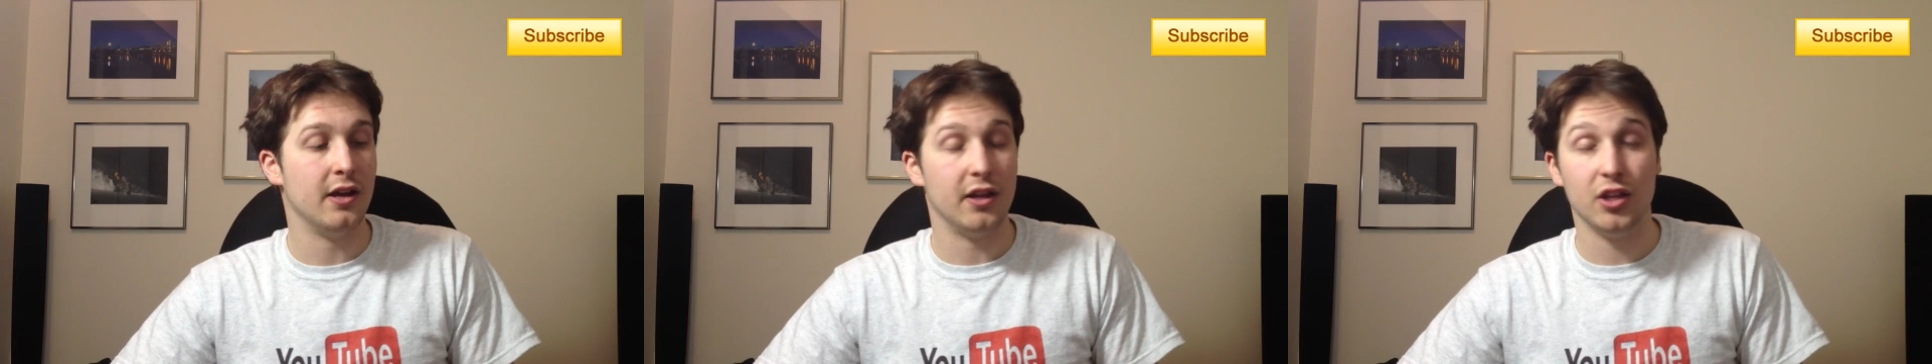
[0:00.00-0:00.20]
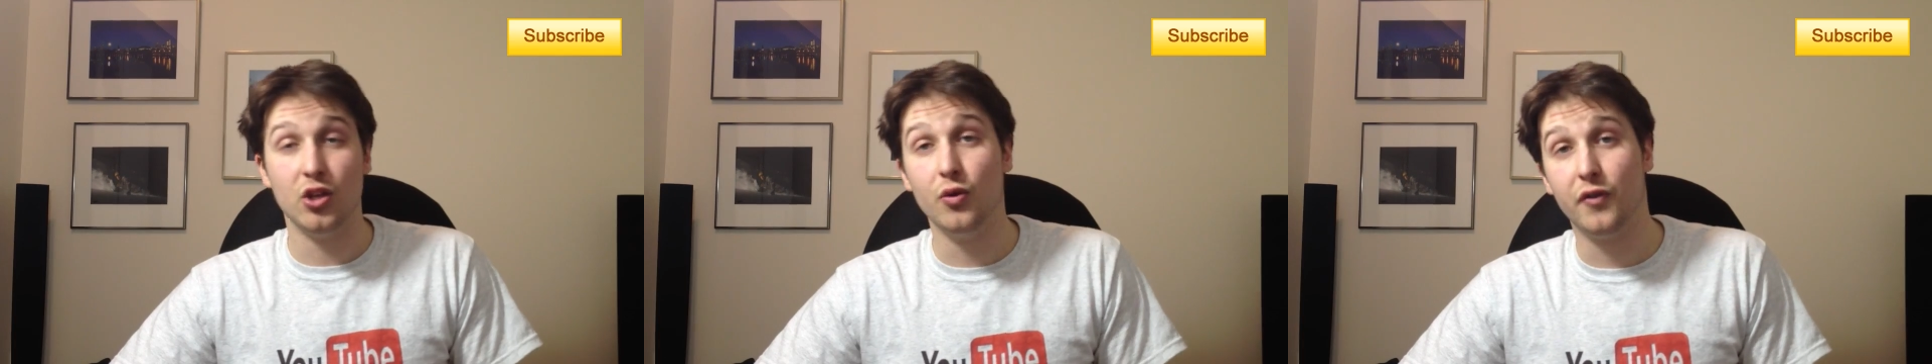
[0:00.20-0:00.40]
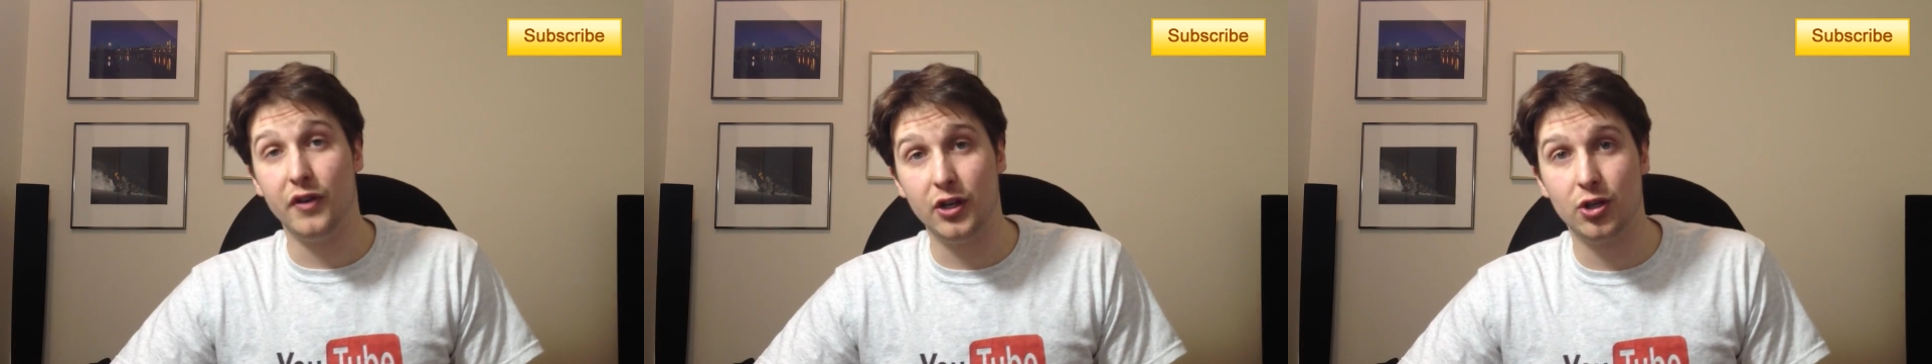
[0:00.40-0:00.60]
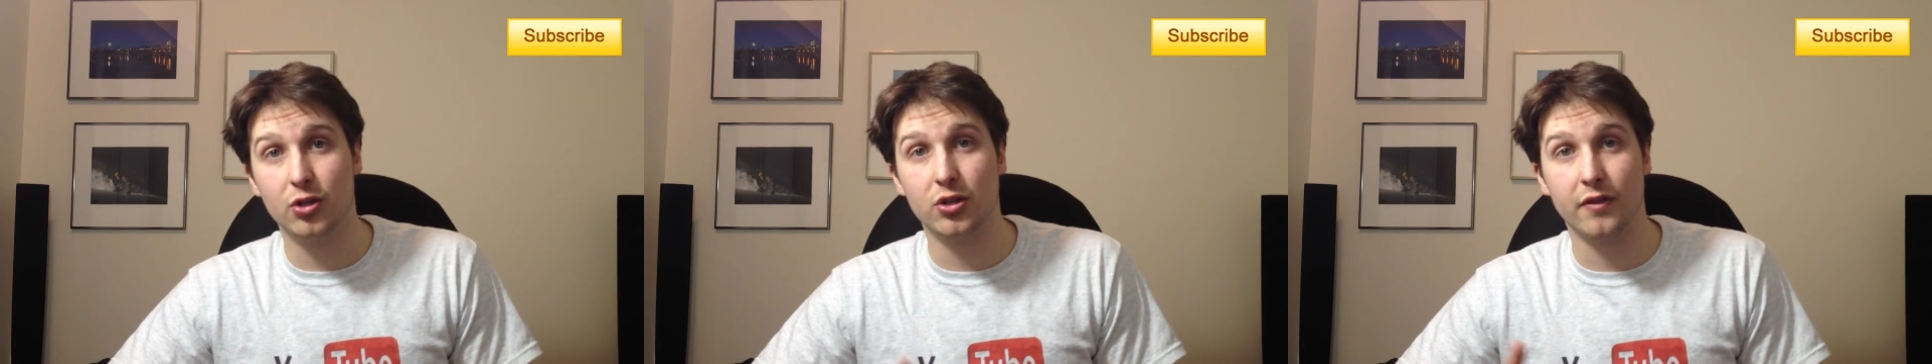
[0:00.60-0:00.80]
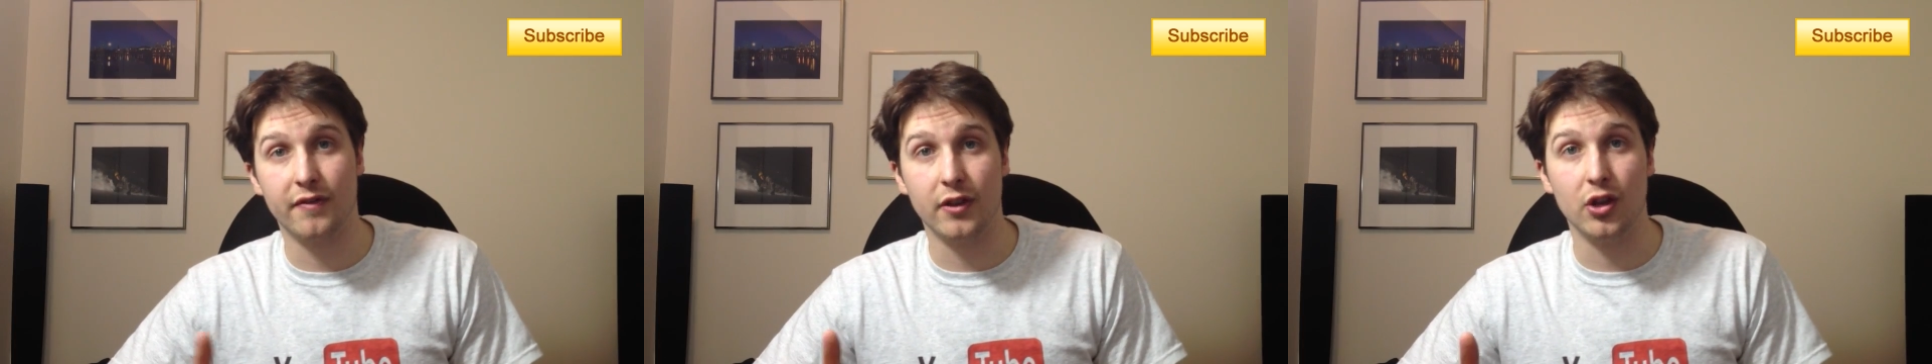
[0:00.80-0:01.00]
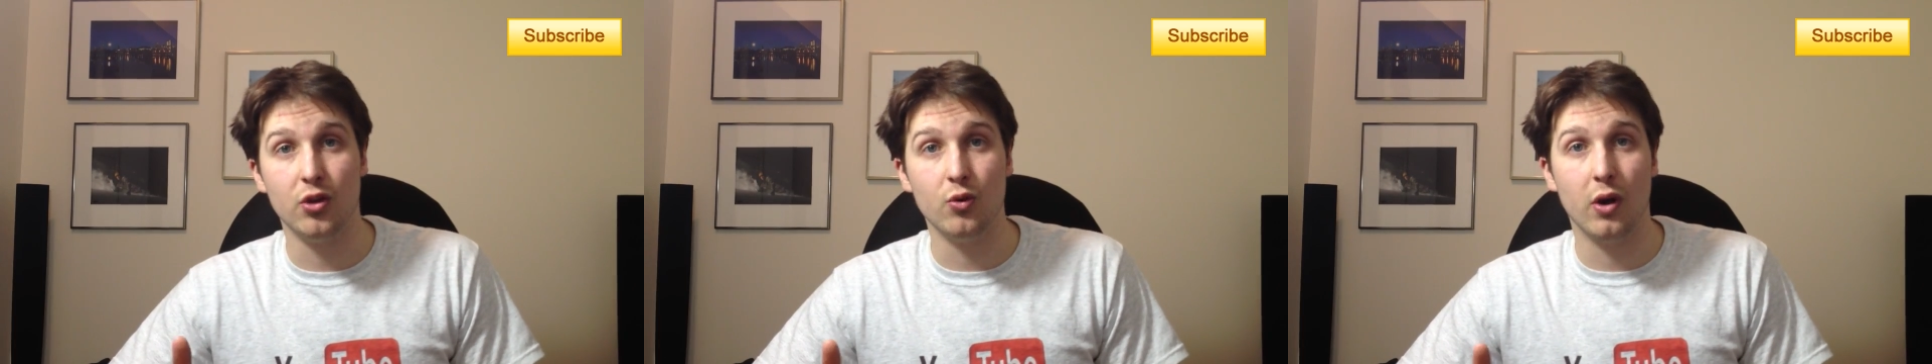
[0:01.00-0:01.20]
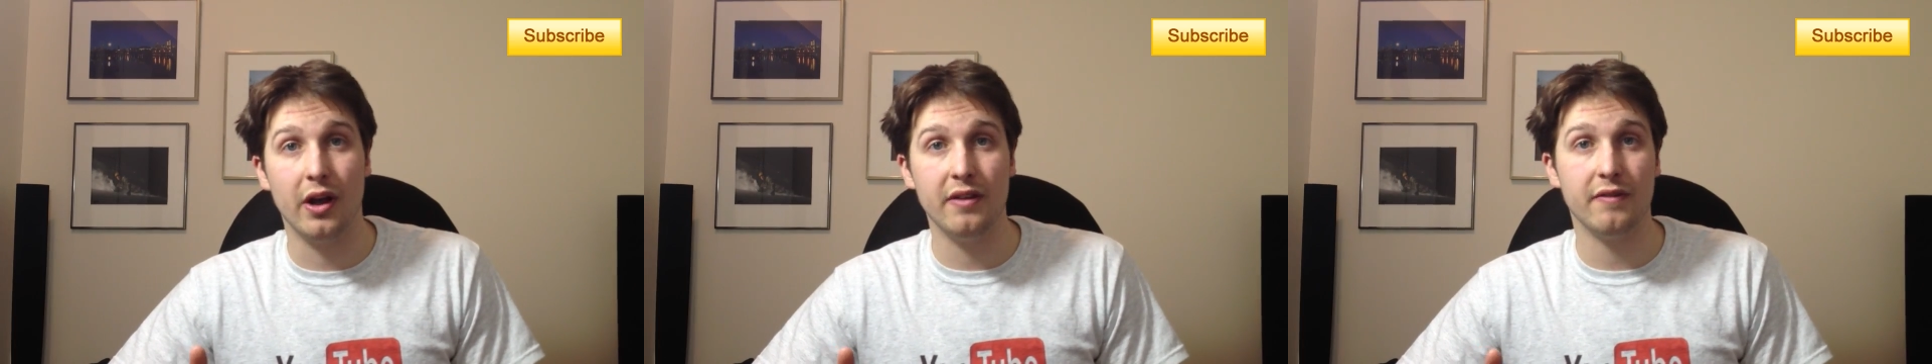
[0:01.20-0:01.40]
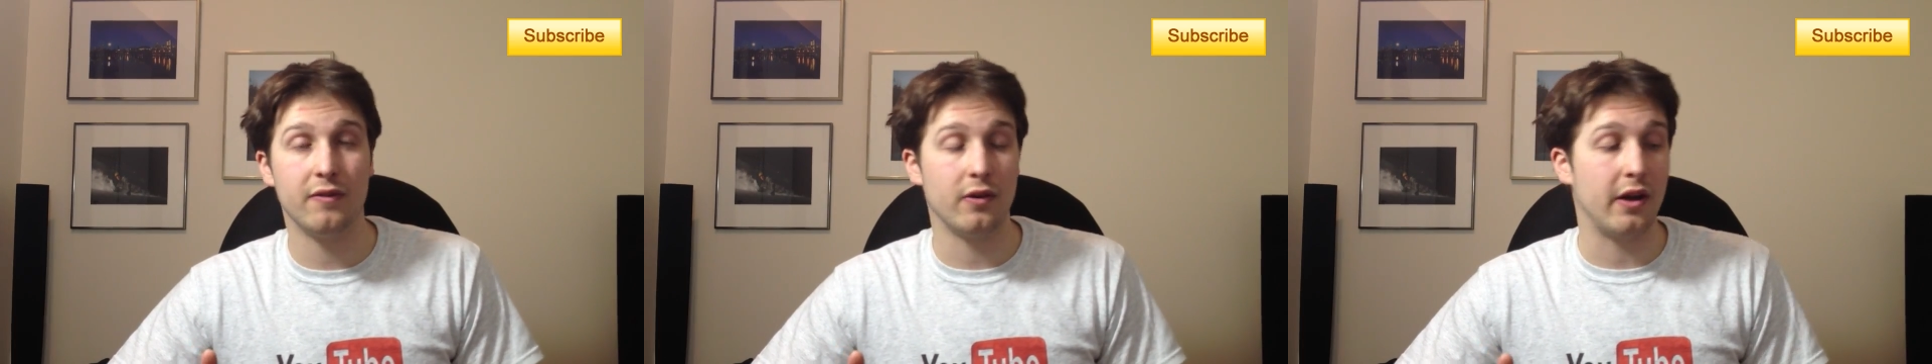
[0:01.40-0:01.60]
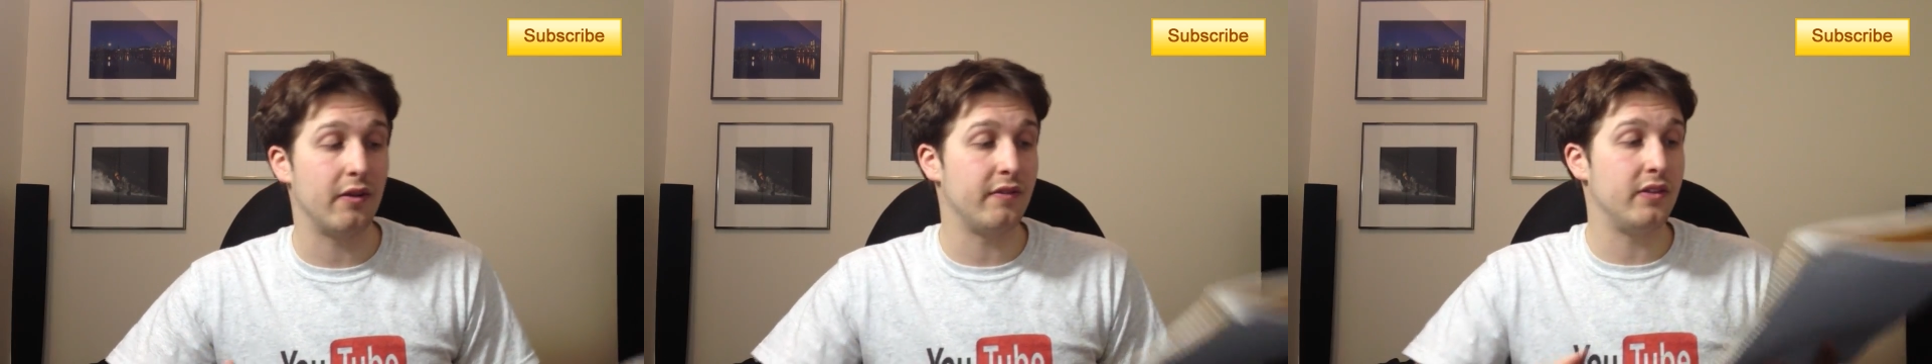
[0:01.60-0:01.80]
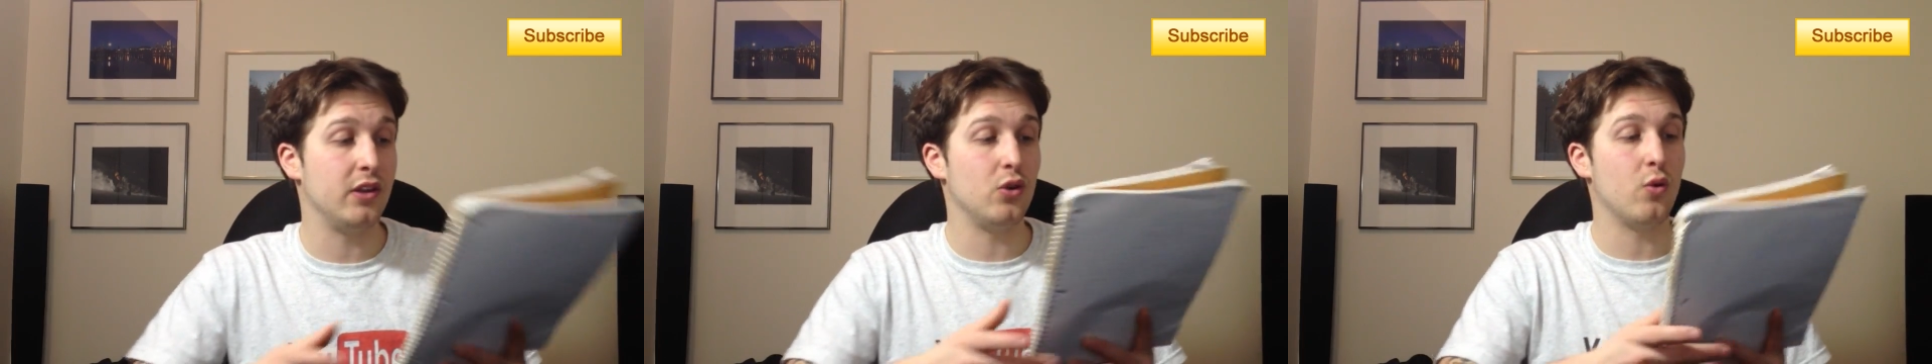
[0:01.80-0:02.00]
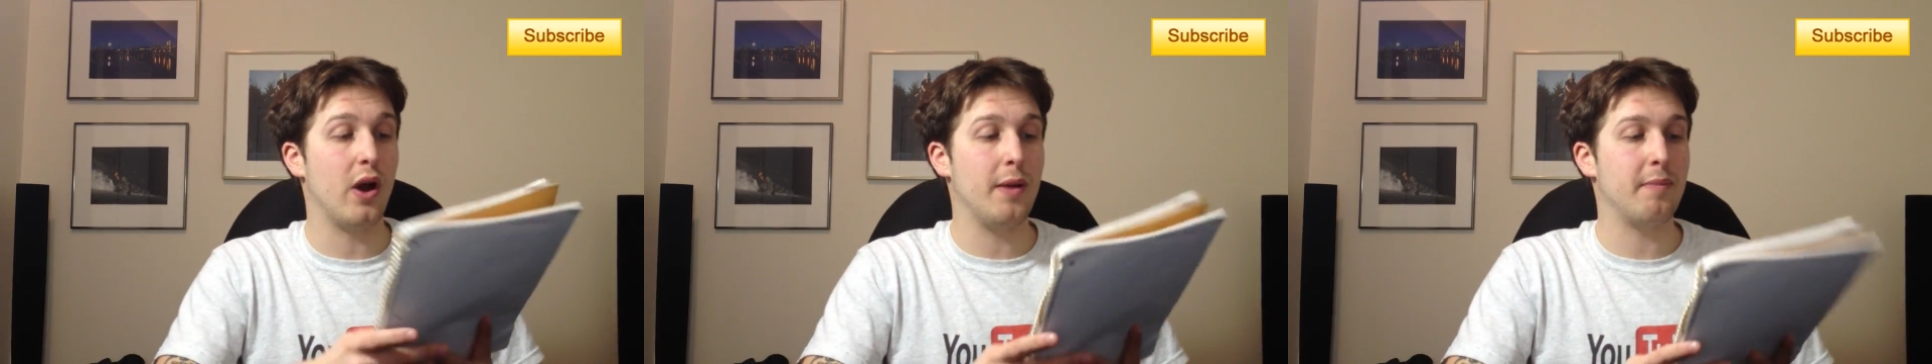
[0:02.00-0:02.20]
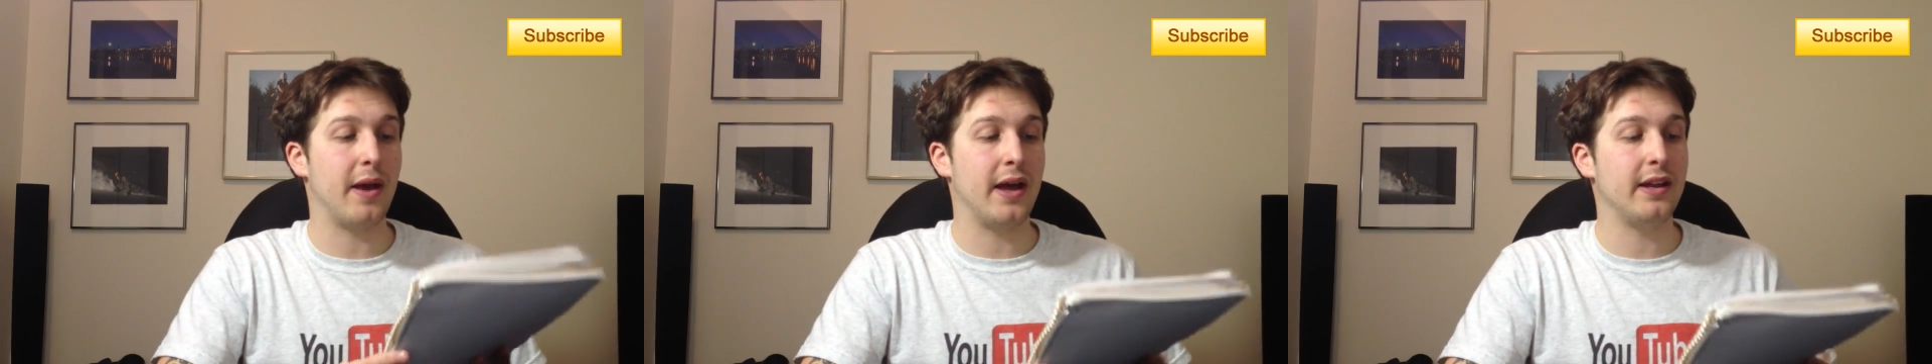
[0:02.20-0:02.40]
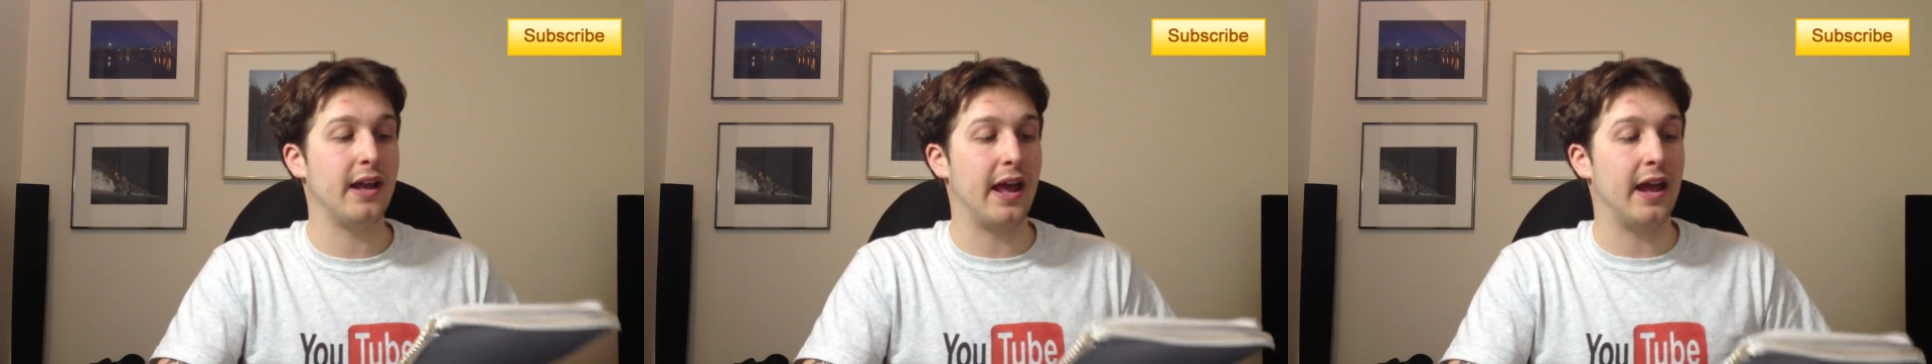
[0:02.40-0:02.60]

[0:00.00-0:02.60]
new features of the new iPad,